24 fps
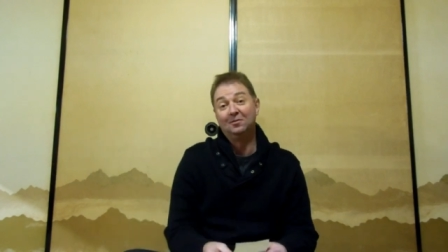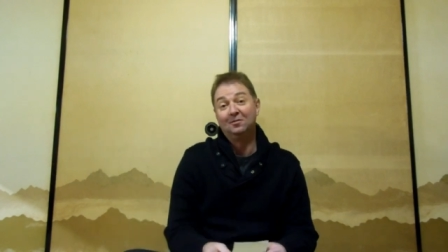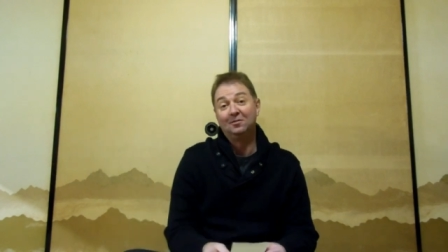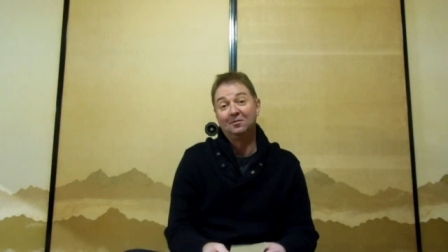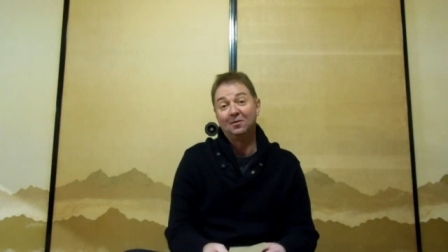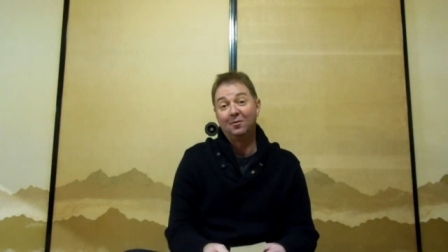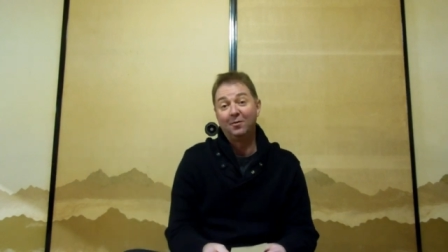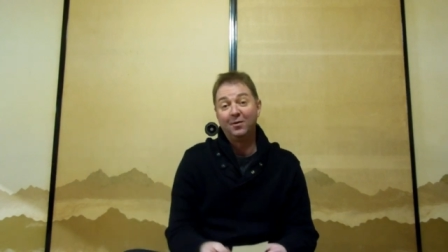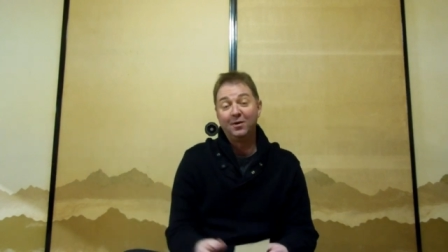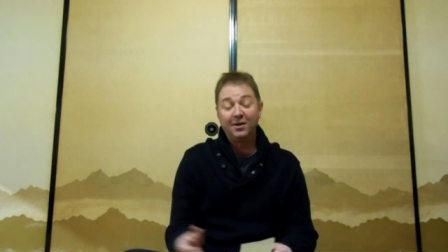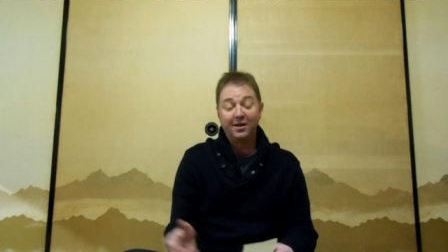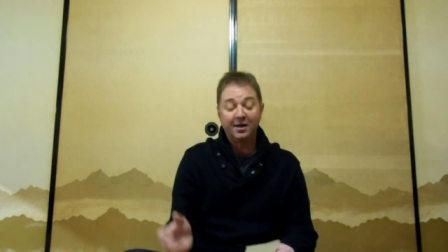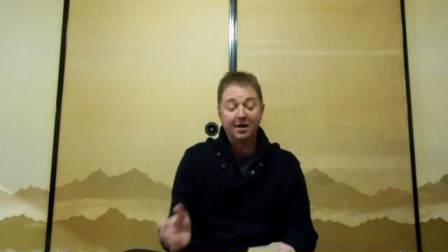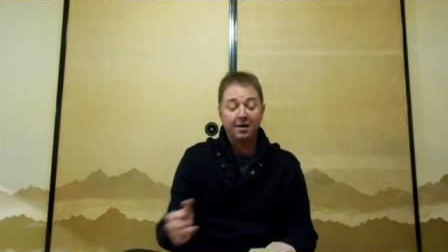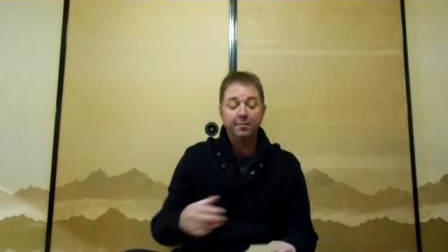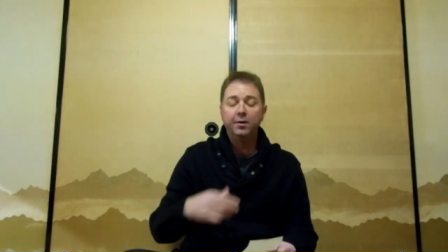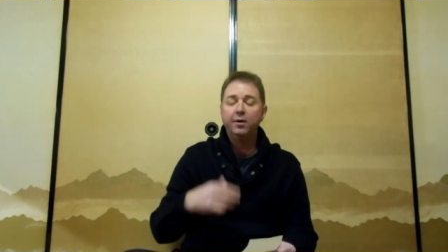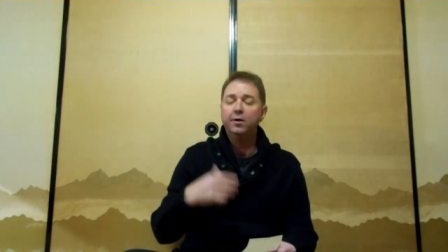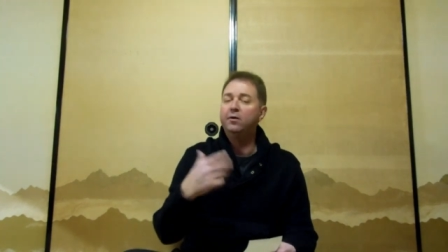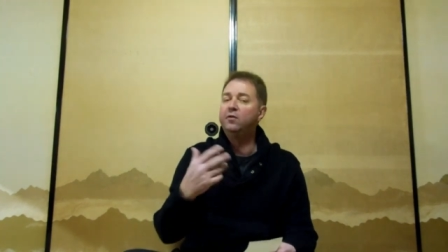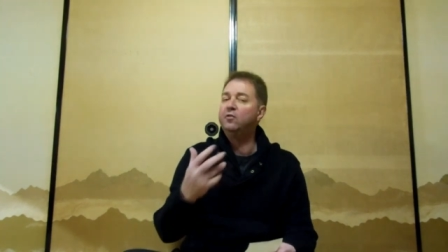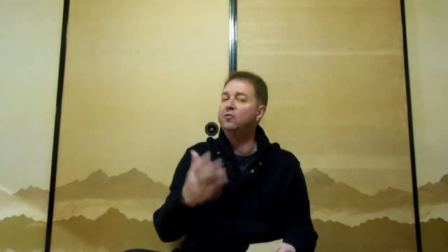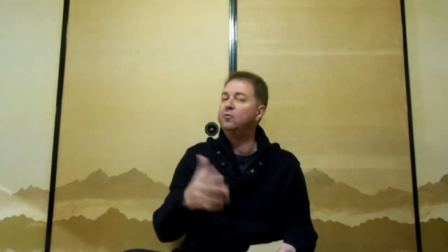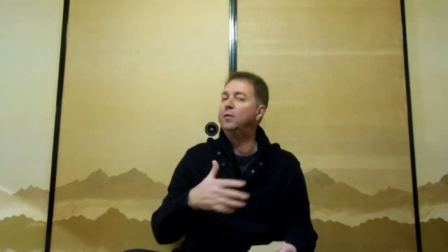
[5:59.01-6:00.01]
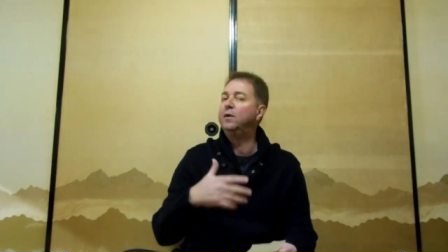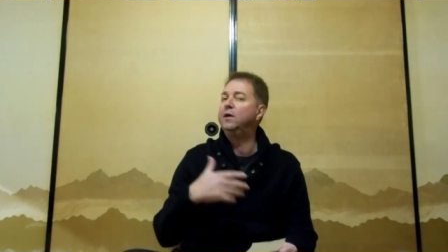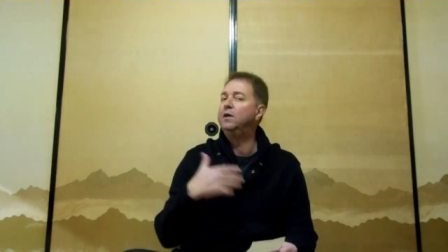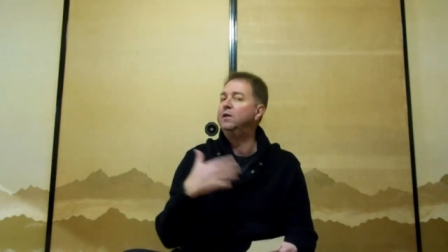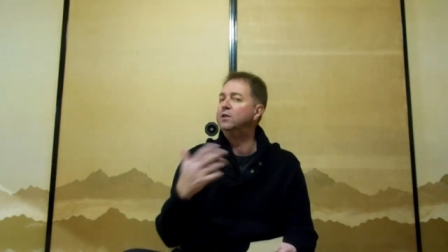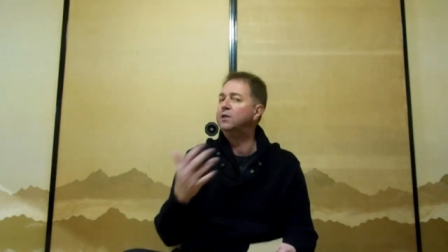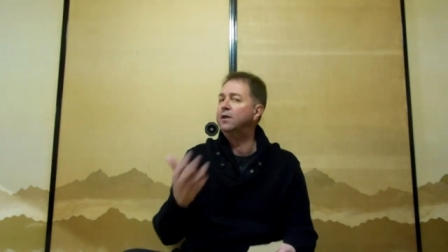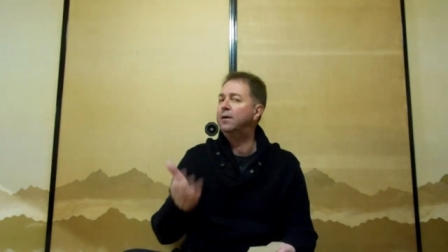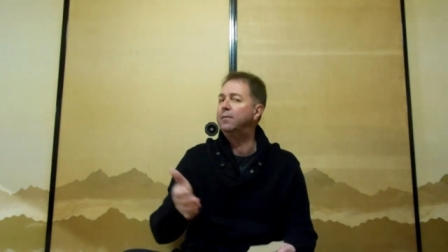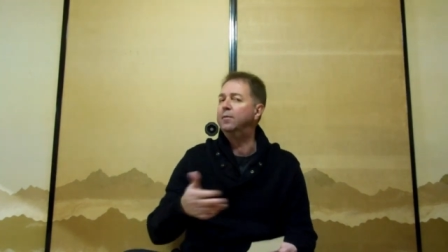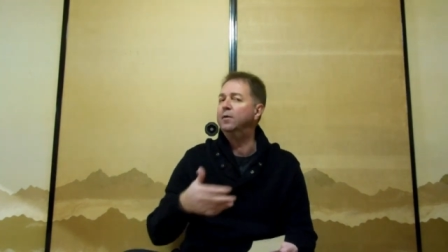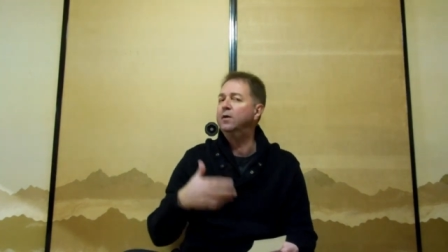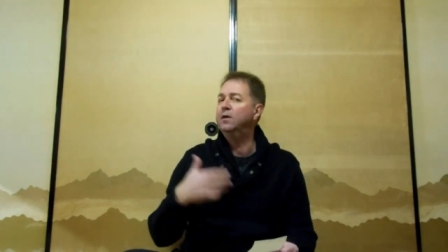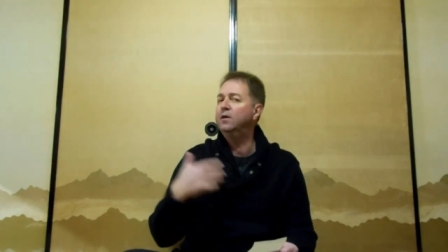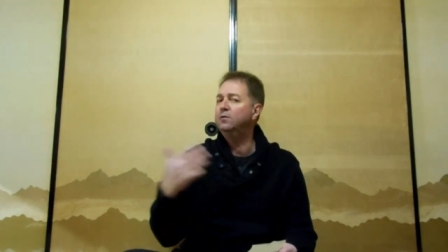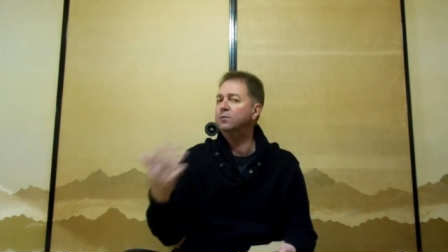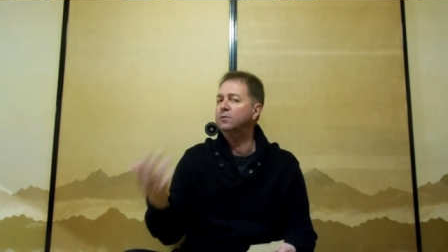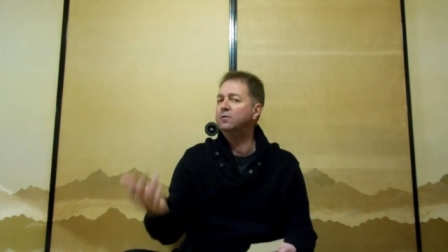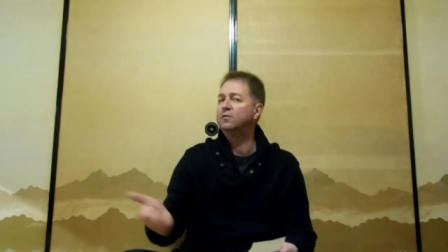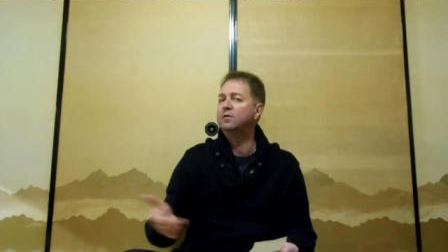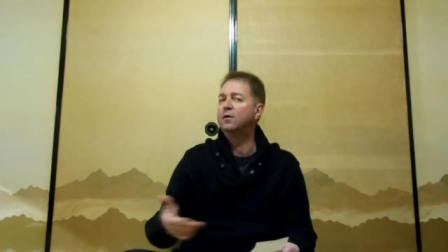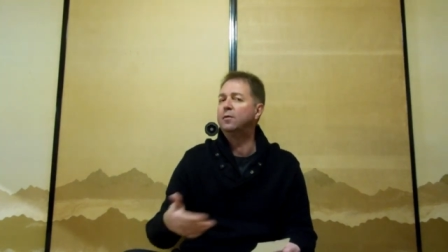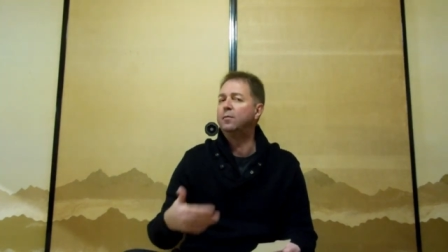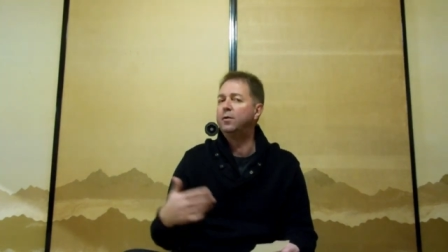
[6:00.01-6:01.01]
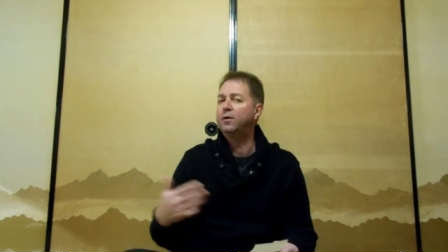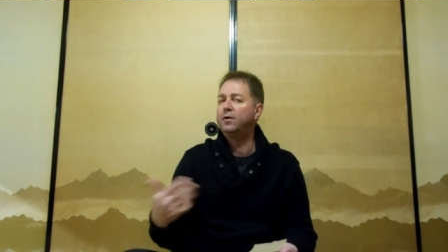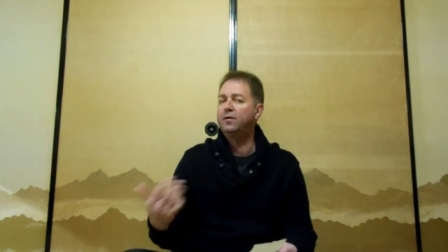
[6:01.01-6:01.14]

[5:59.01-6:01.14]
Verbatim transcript: So when you come here and you're speaking Japanese with someone,